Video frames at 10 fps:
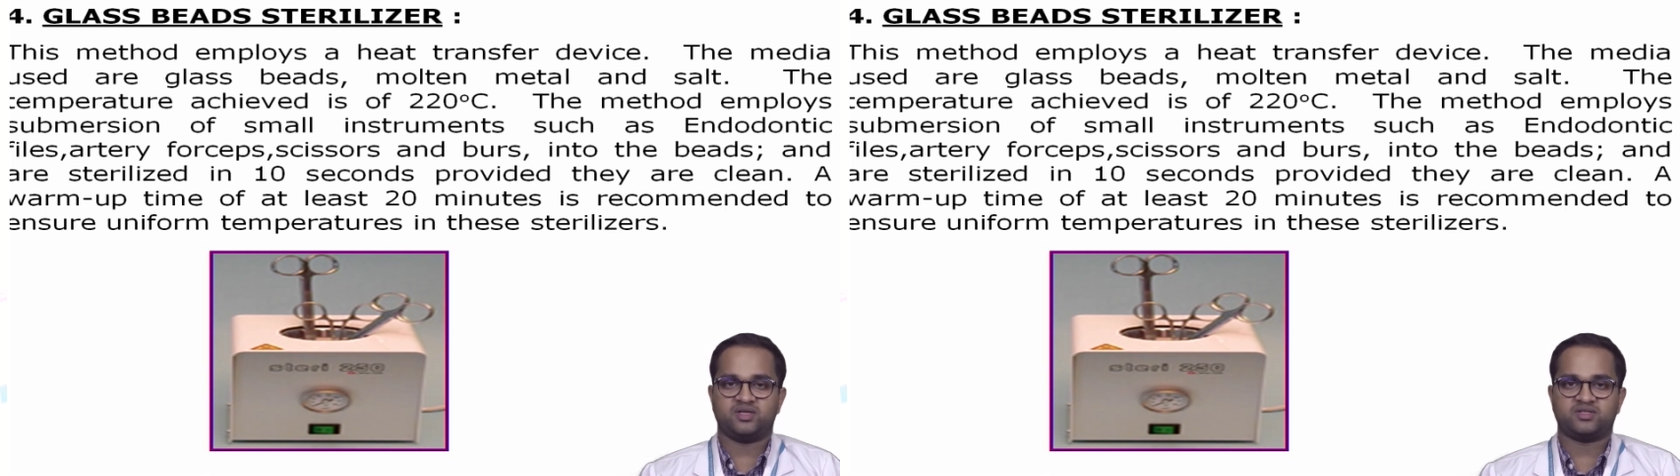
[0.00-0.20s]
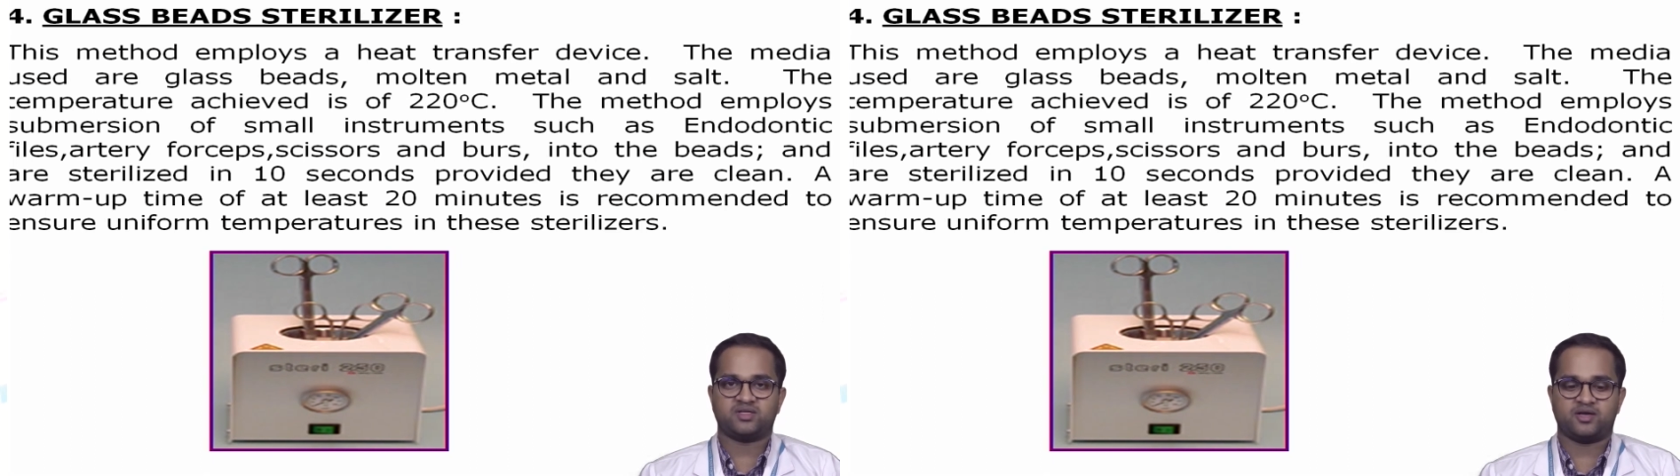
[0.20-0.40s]

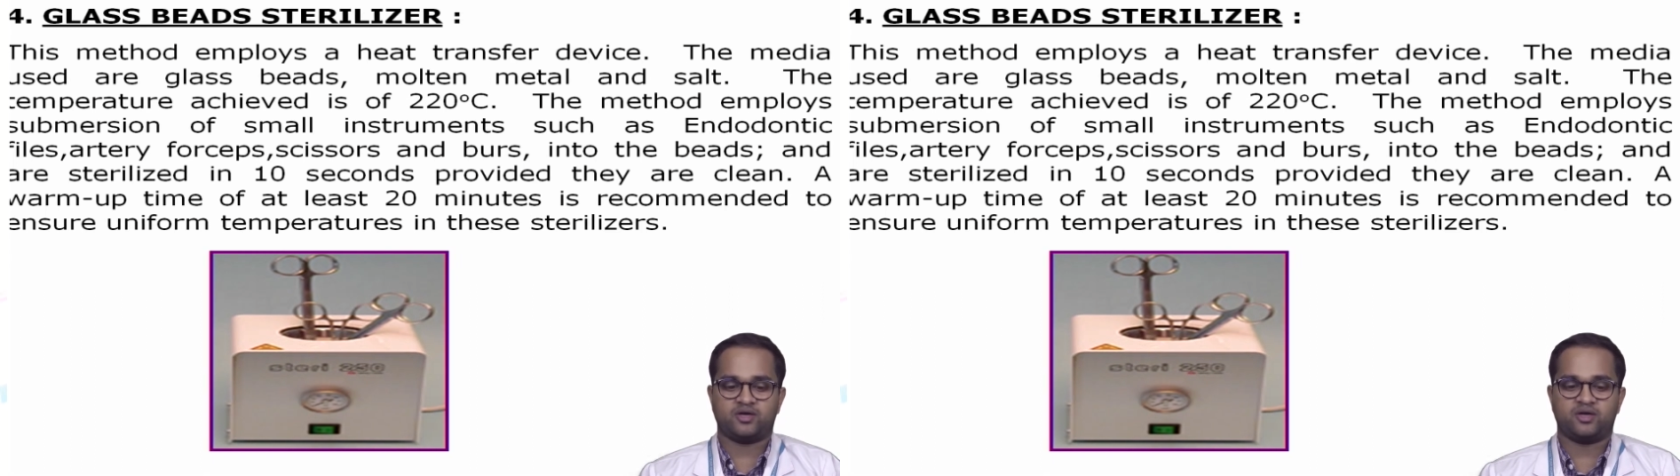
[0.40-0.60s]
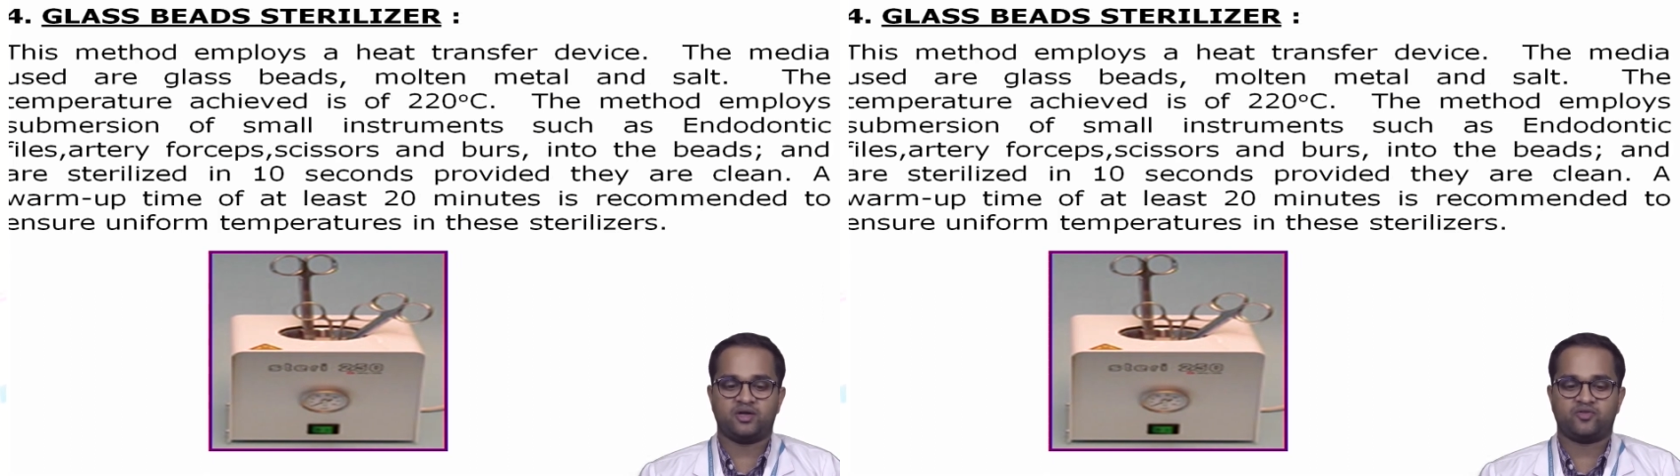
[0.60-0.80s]
such as
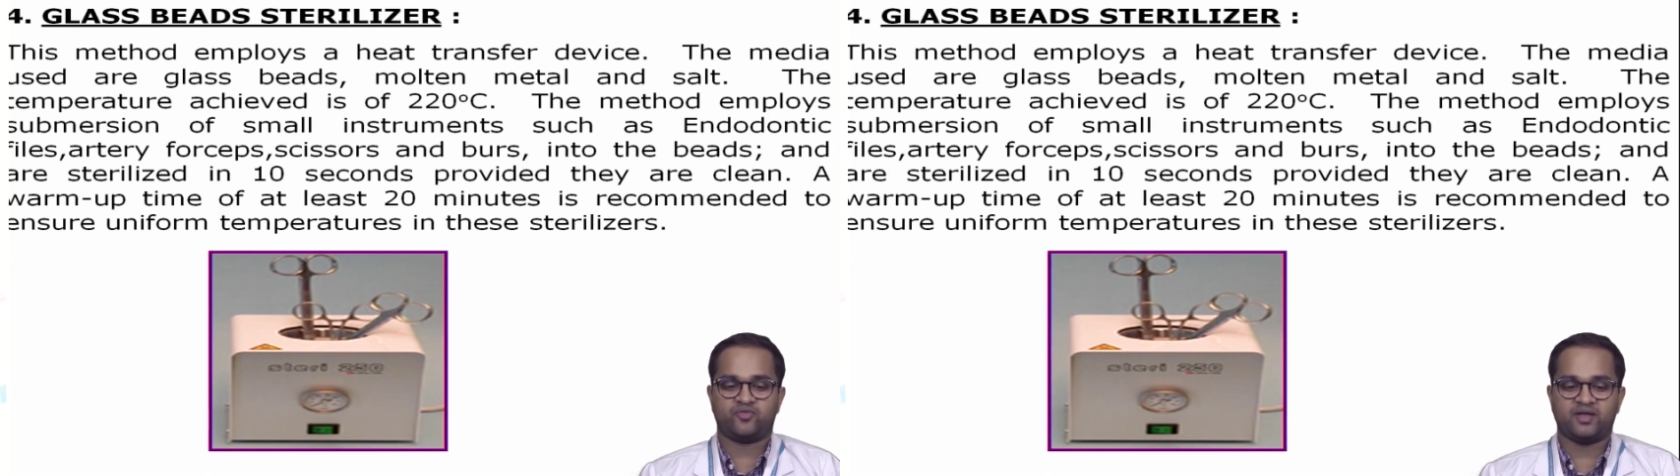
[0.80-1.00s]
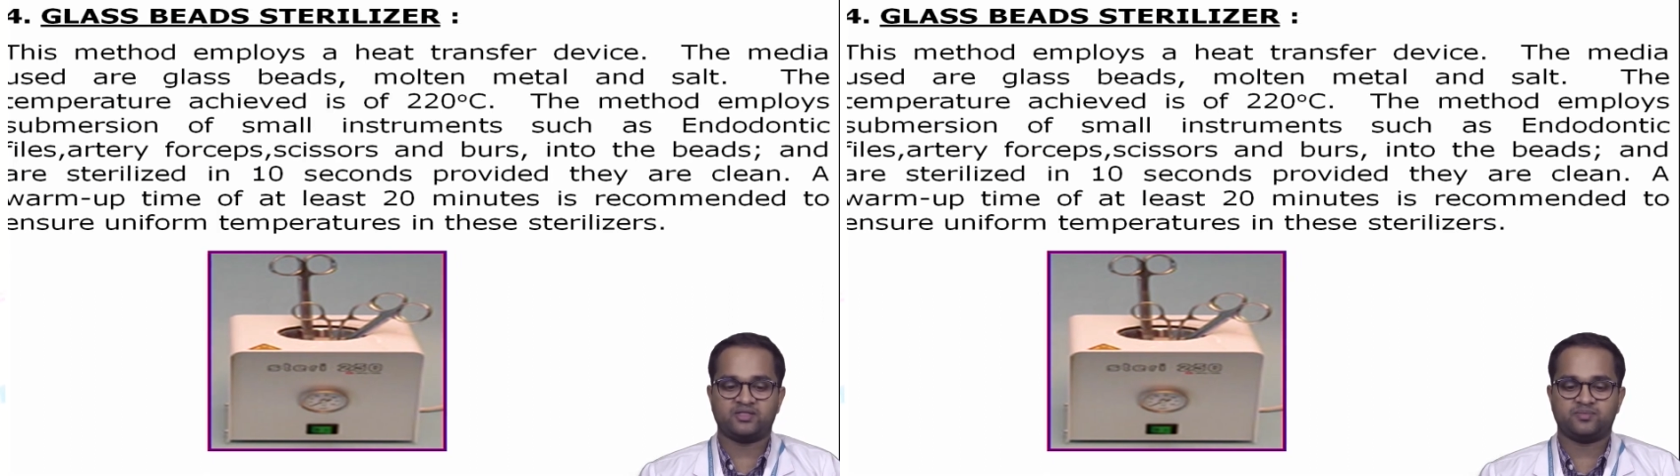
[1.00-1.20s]
endodontic
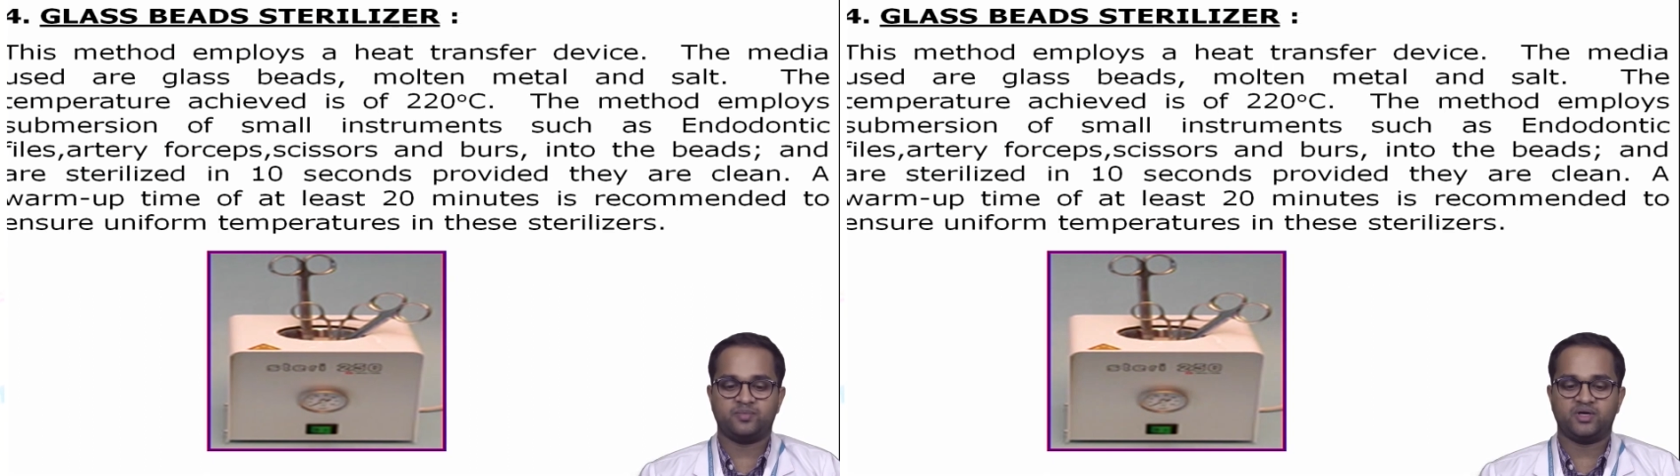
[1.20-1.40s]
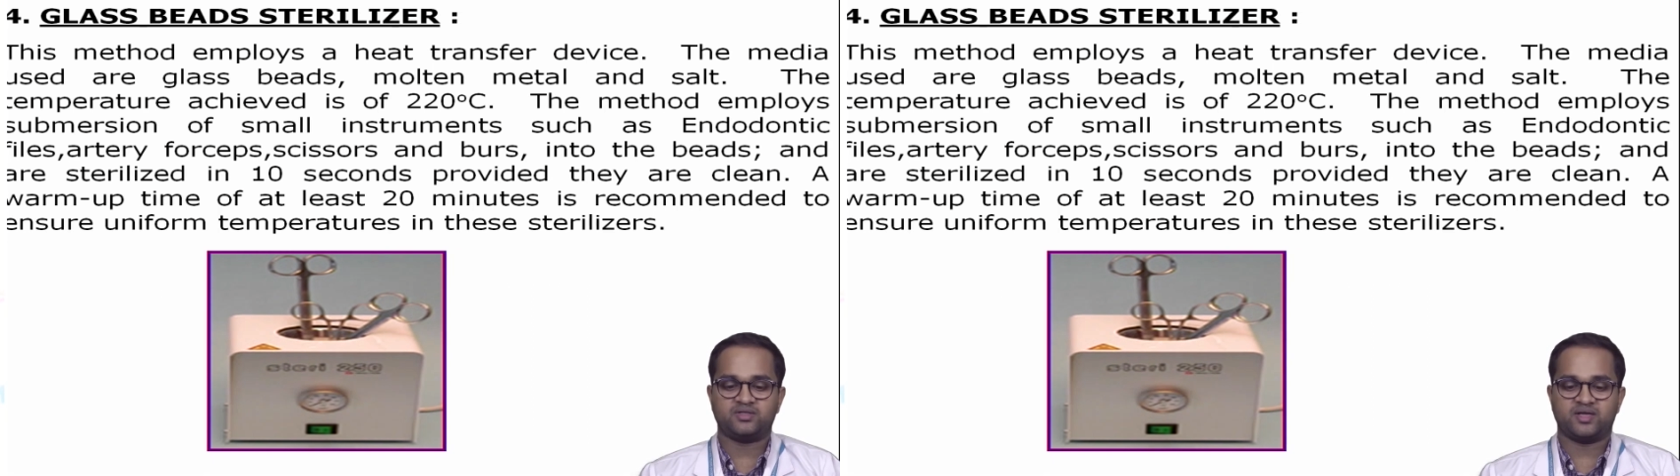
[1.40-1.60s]
files,
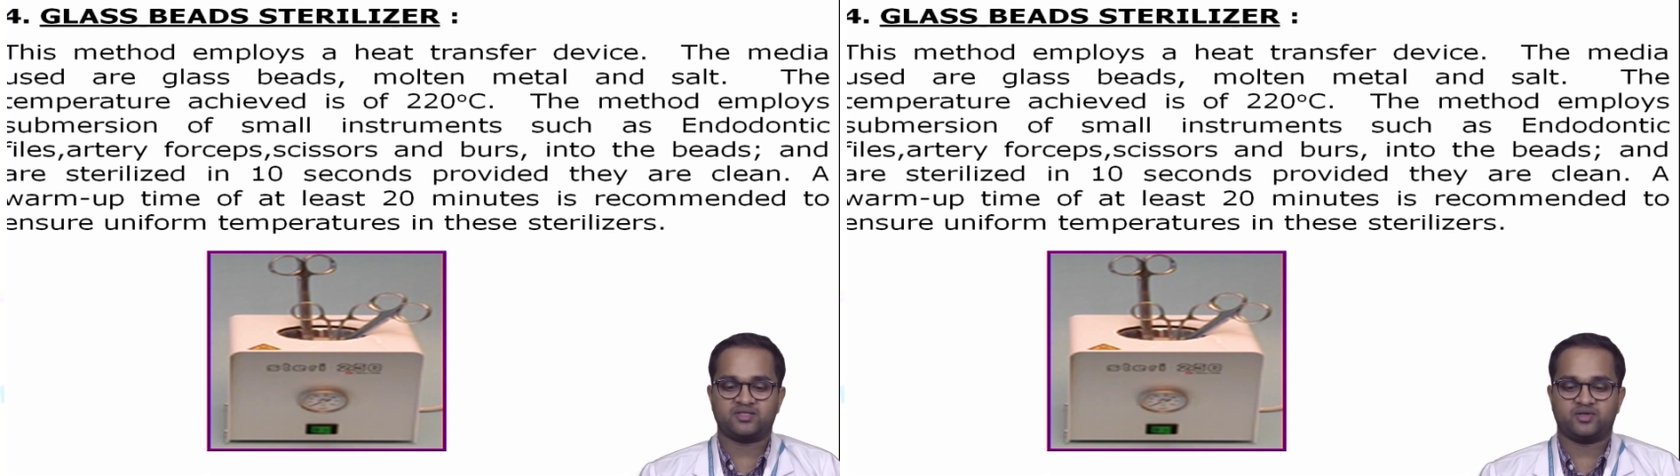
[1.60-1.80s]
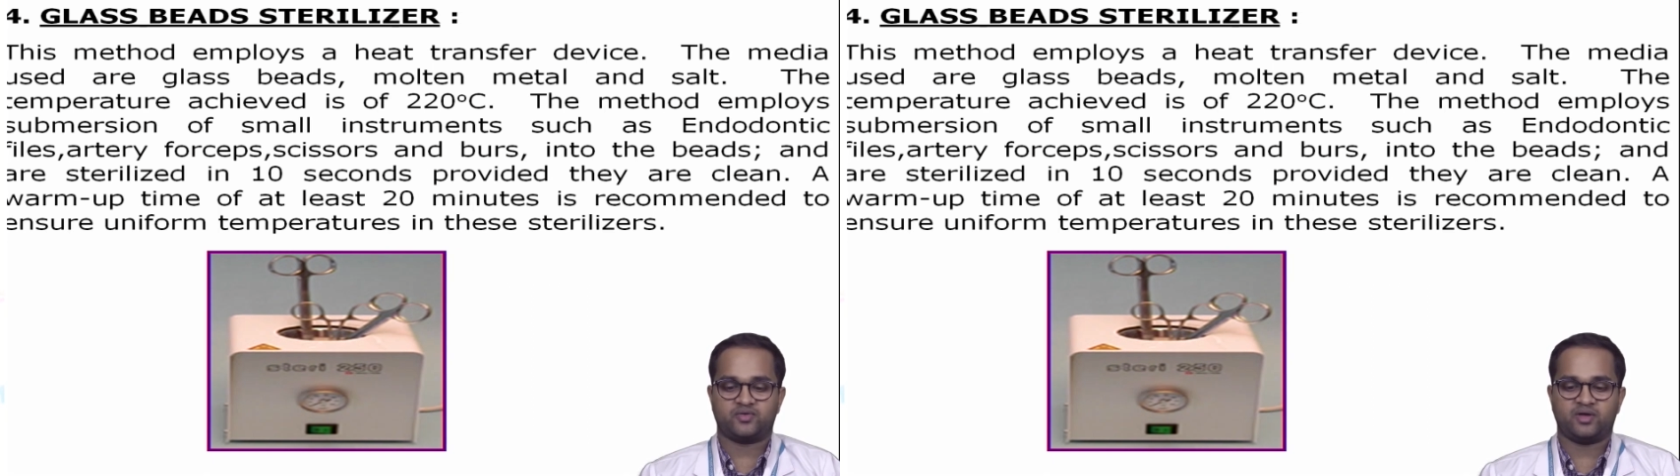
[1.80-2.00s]
burrs,
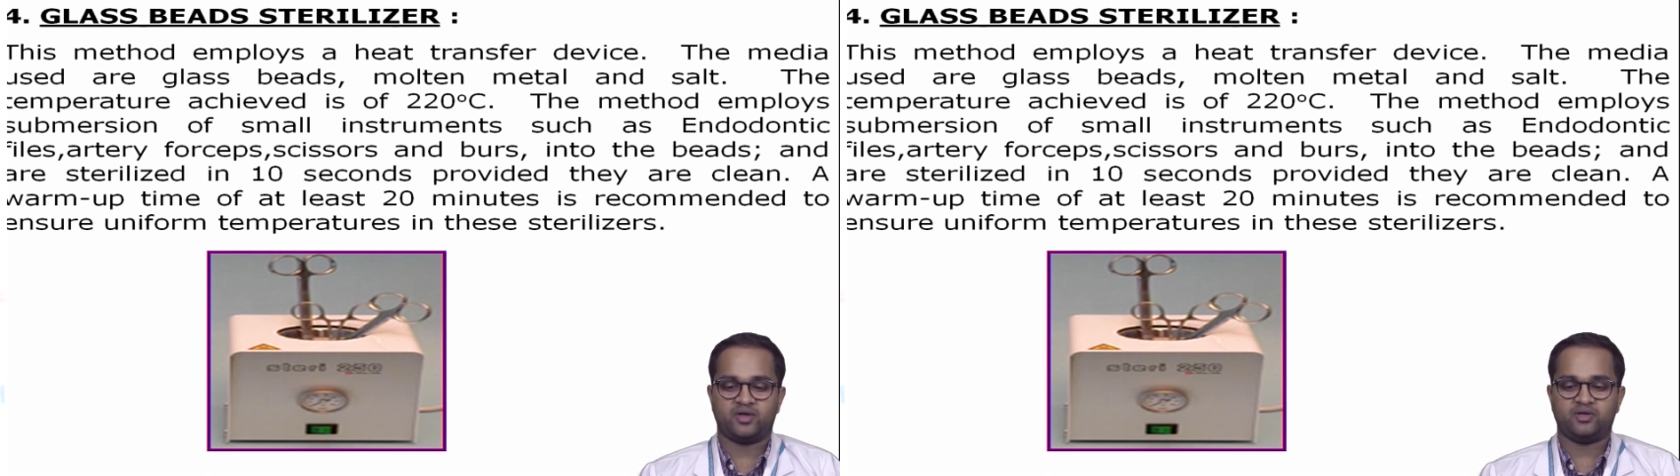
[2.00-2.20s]
etc.